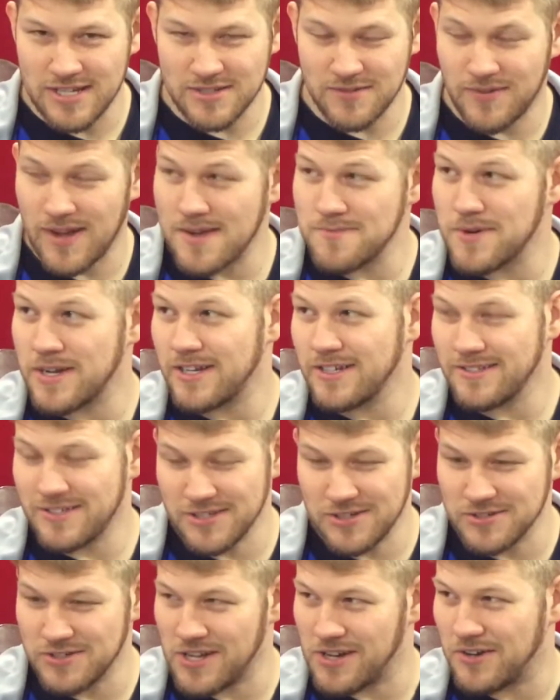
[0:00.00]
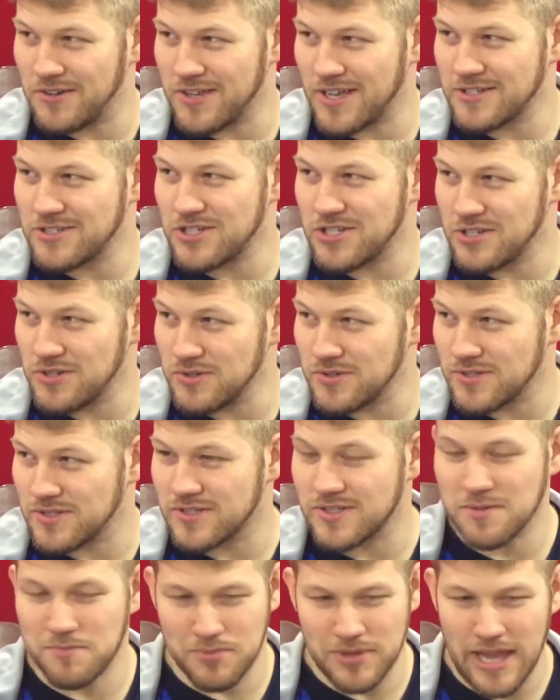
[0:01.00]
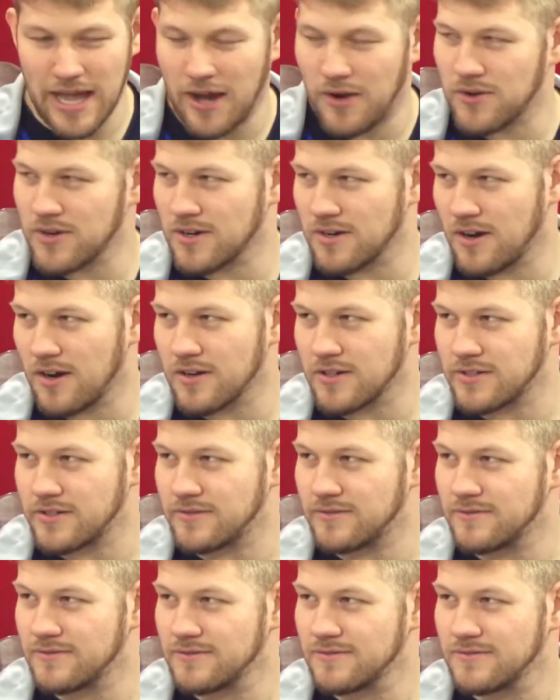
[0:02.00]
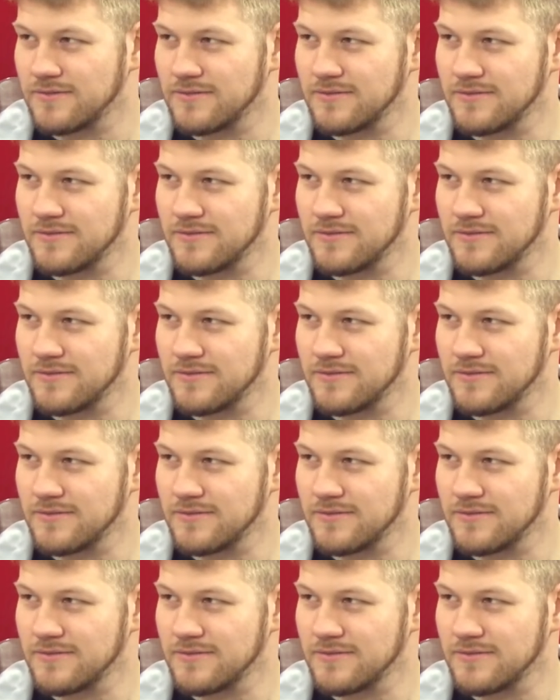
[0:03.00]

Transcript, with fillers: She has a vibrating dildo that she uses to plow her garden.